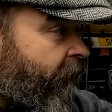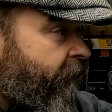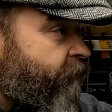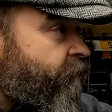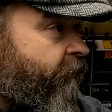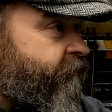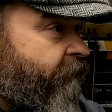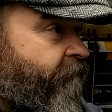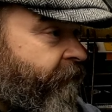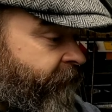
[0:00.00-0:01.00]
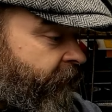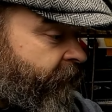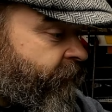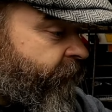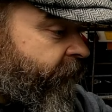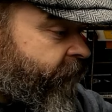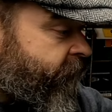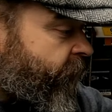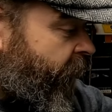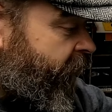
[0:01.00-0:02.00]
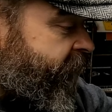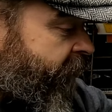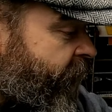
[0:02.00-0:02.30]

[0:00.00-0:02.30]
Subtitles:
and get some ACF 50 into it while it's